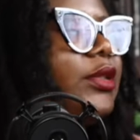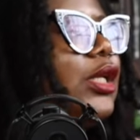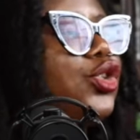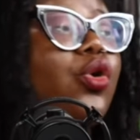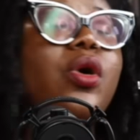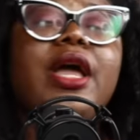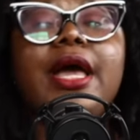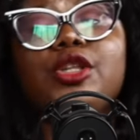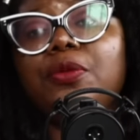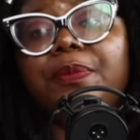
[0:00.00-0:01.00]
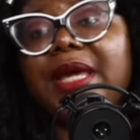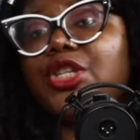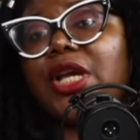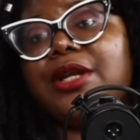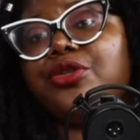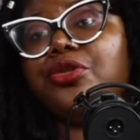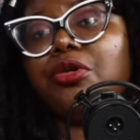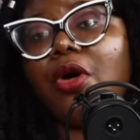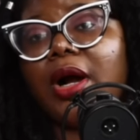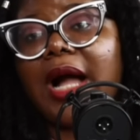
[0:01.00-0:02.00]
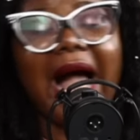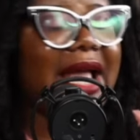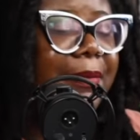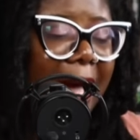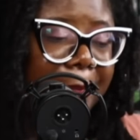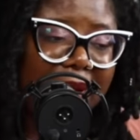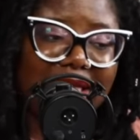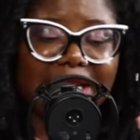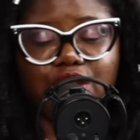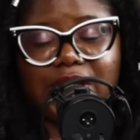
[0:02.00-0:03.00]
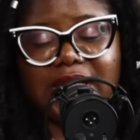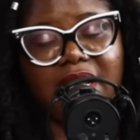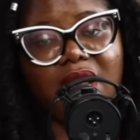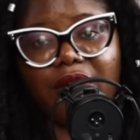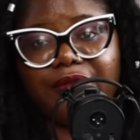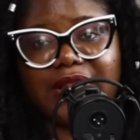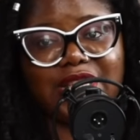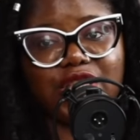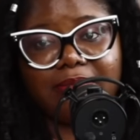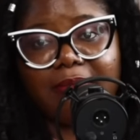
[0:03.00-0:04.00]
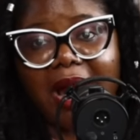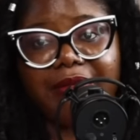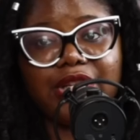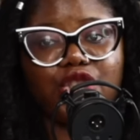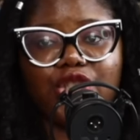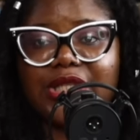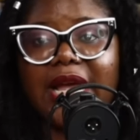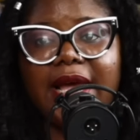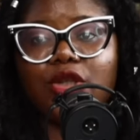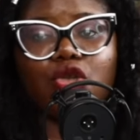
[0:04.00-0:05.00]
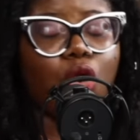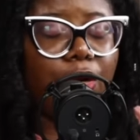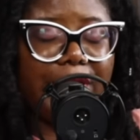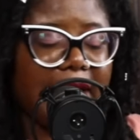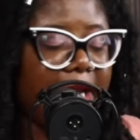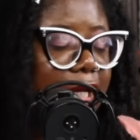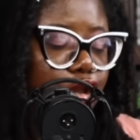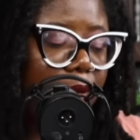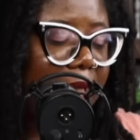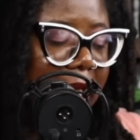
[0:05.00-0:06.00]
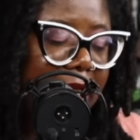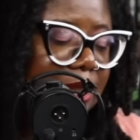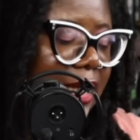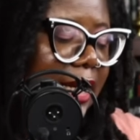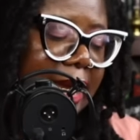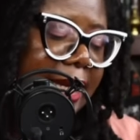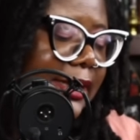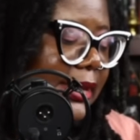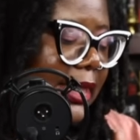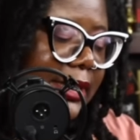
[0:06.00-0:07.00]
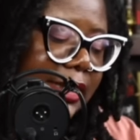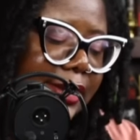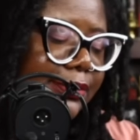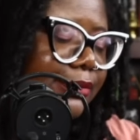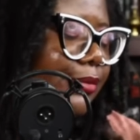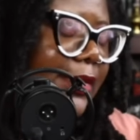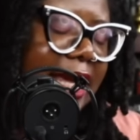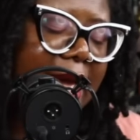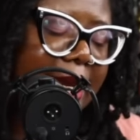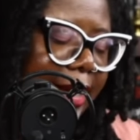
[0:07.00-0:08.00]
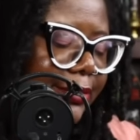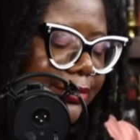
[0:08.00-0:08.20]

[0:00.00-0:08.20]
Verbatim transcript: So to me, she can do no wrong. I am happy that she's in love, that she's married, she's touring and enjoying India. Like, sis, get it.